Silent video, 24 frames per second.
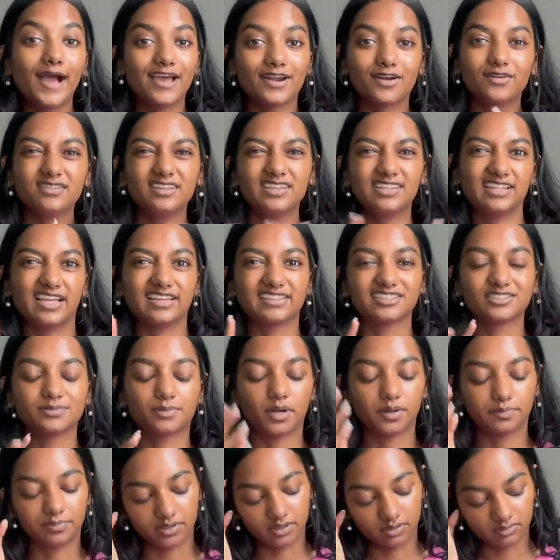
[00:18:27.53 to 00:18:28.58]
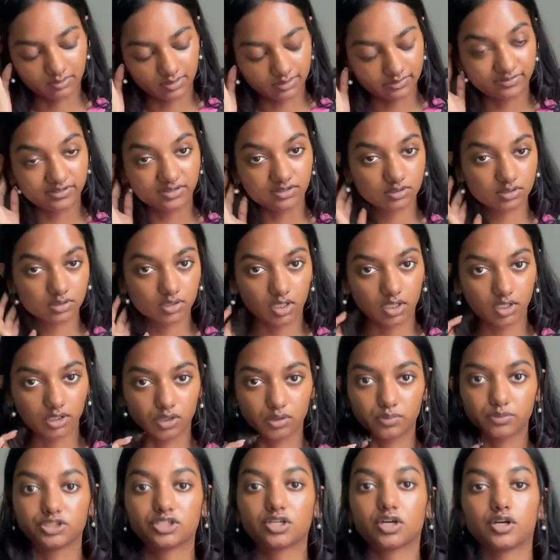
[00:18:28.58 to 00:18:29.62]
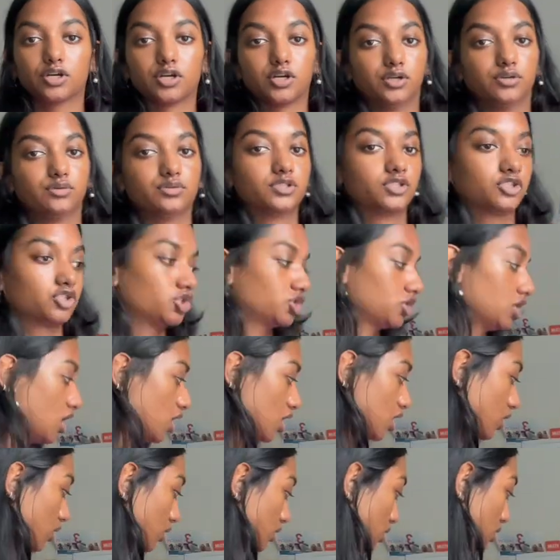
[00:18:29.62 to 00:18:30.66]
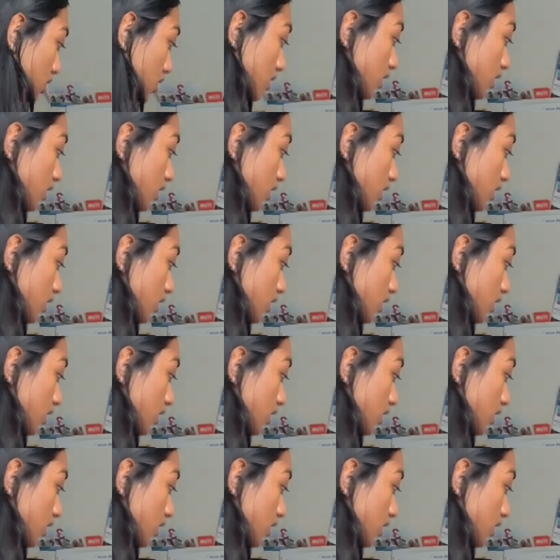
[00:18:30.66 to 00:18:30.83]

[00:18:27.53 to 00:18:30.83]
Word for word: I don't really like this part, but whatever, gotta do what you gotta do. So